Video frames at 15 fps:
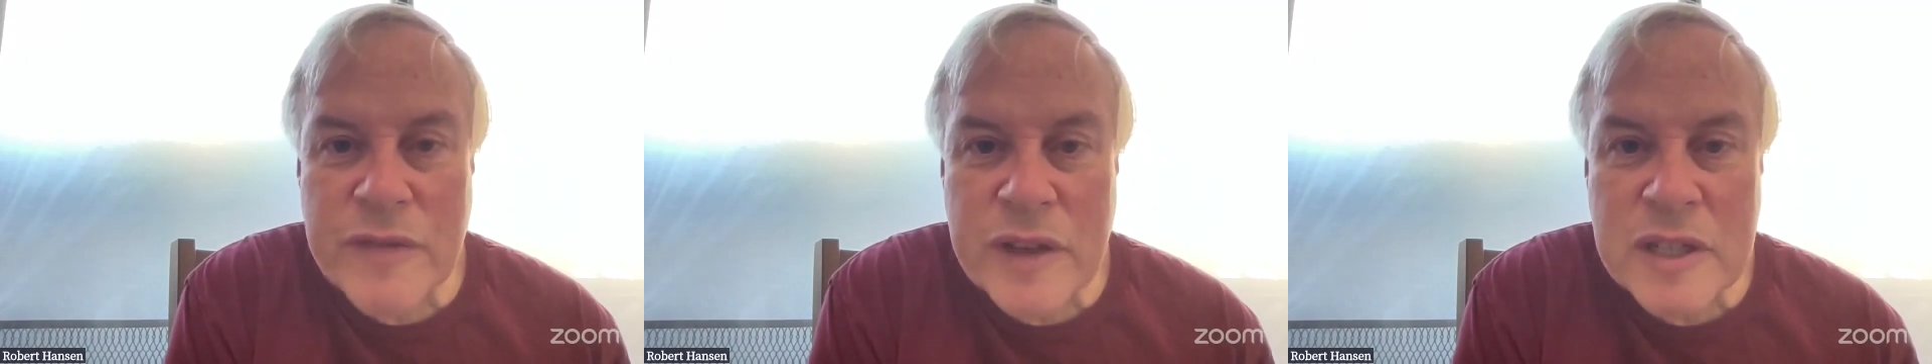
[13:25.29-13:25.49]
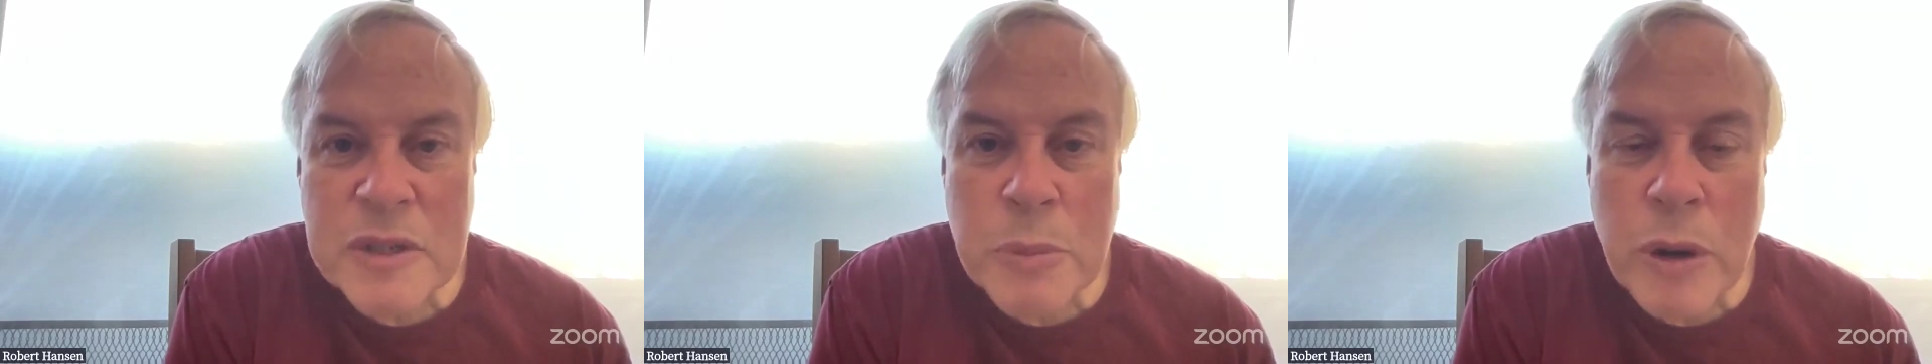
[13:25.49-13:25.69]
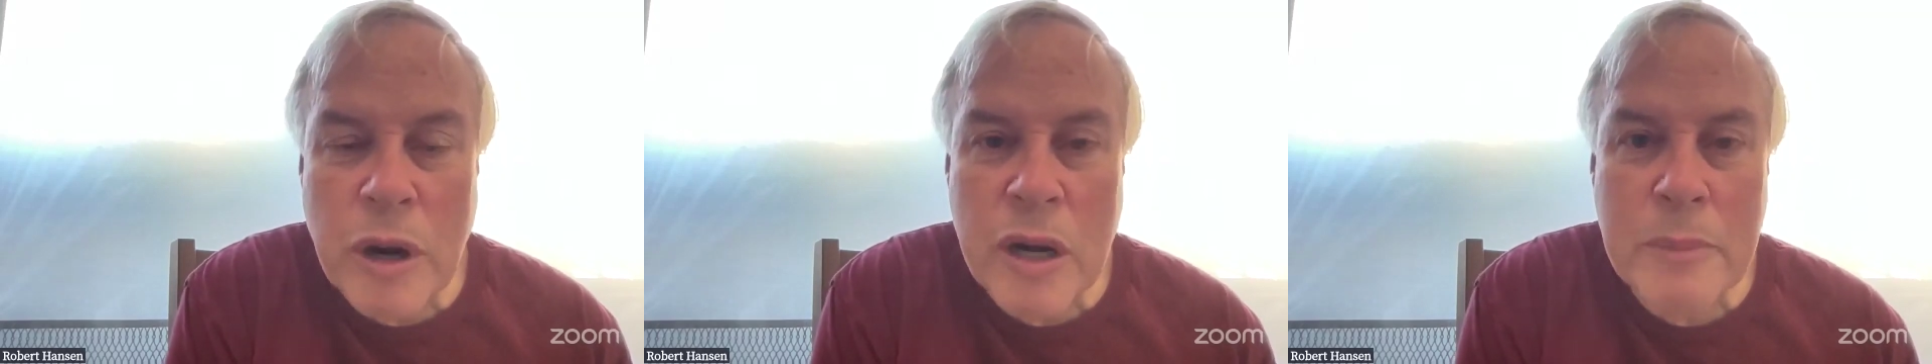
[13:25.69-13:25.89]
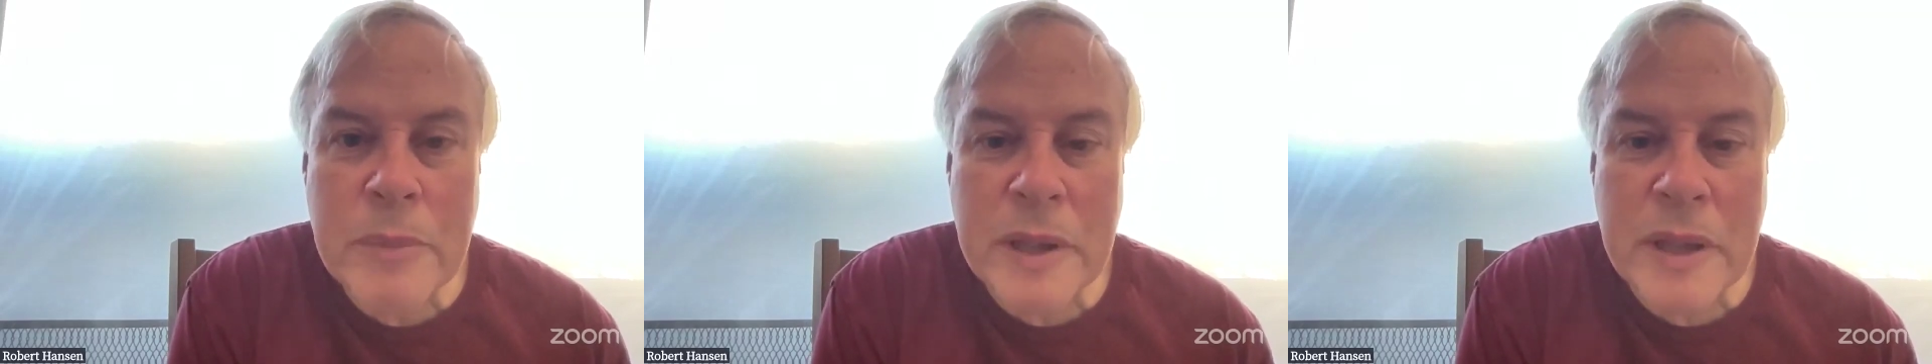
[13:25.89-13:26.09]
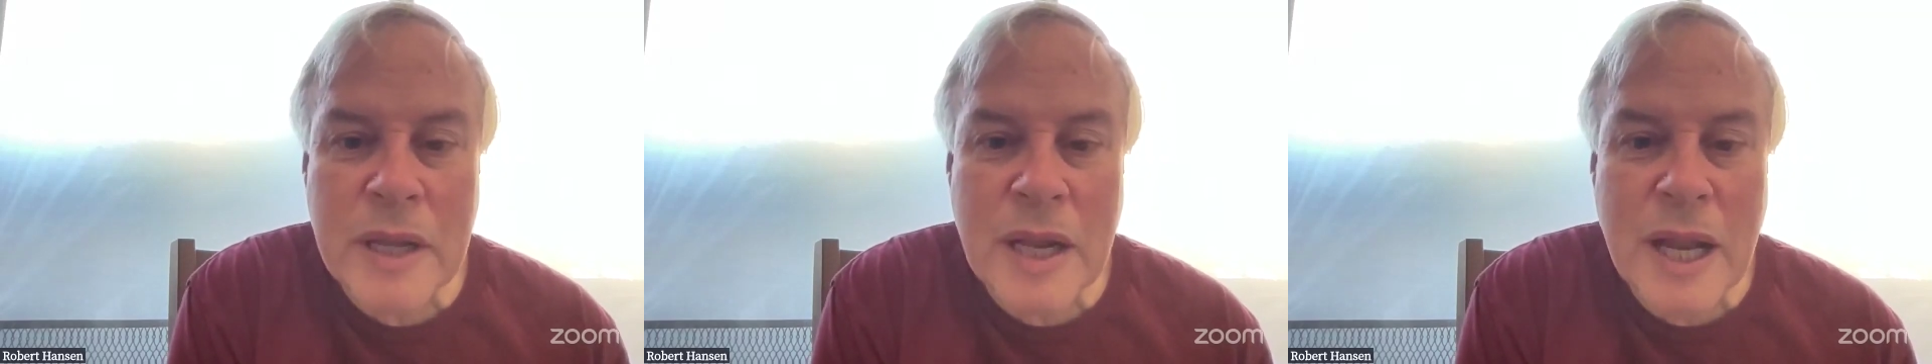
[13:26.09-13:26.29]
it's brought up
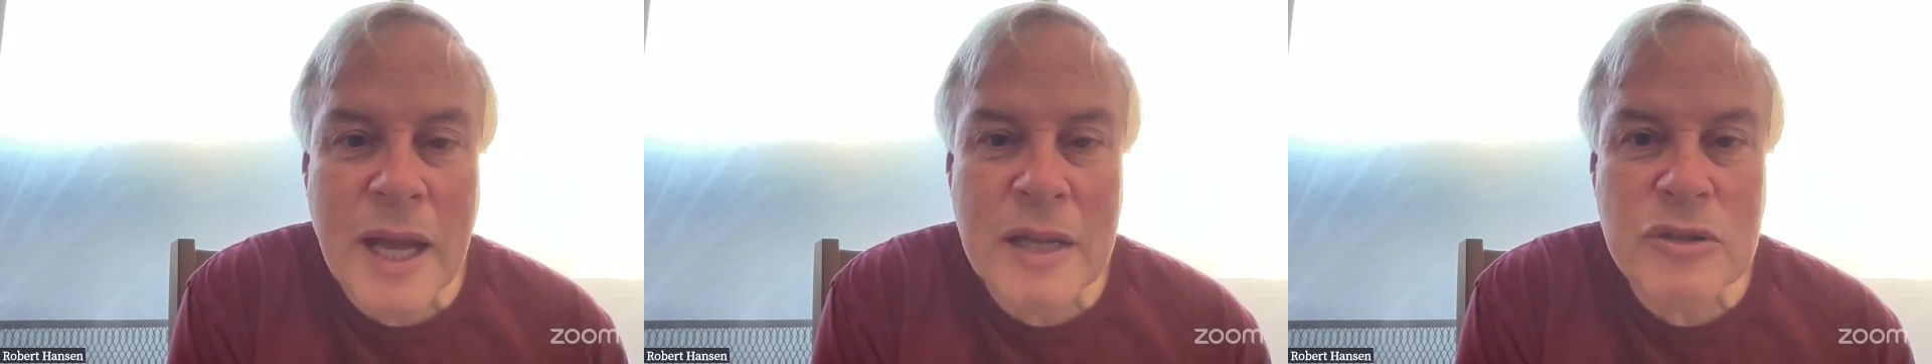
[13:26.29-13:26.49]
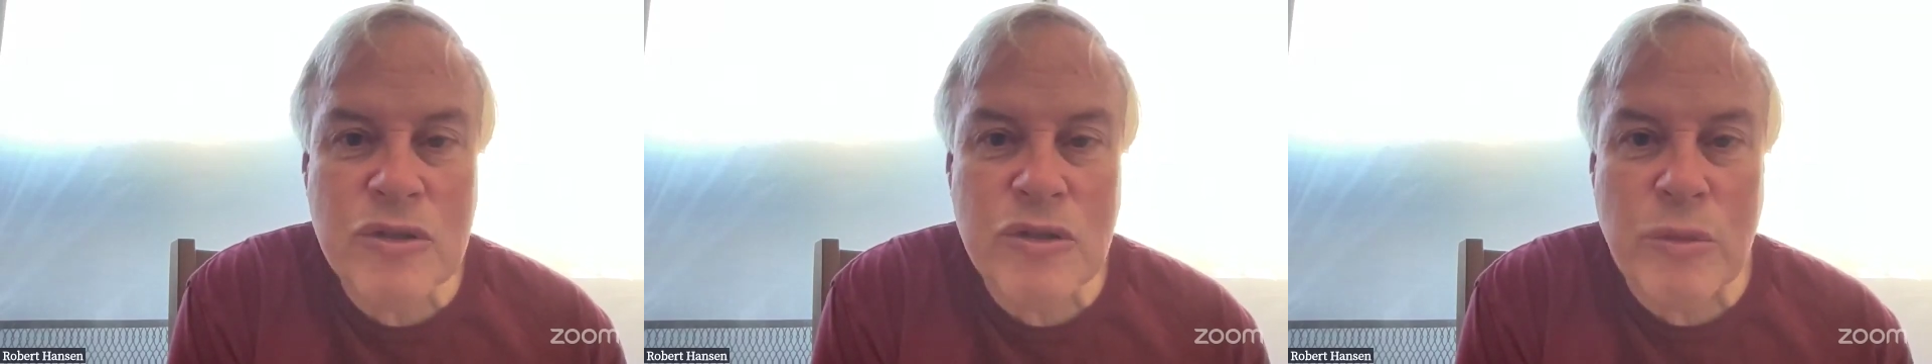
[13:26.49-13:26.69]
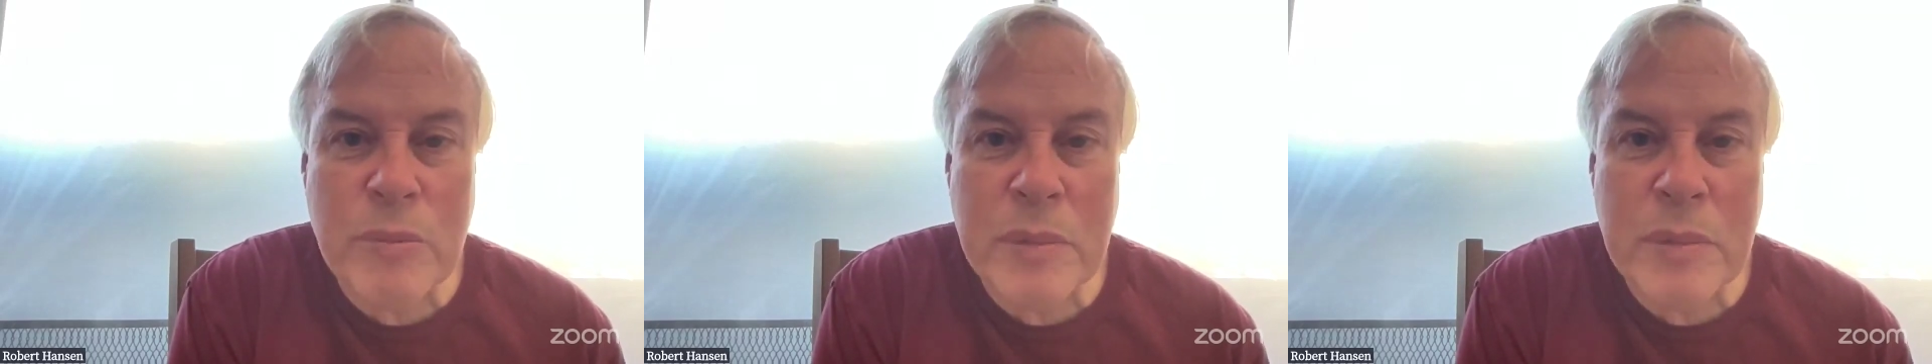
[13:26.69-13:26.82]
in the classroom,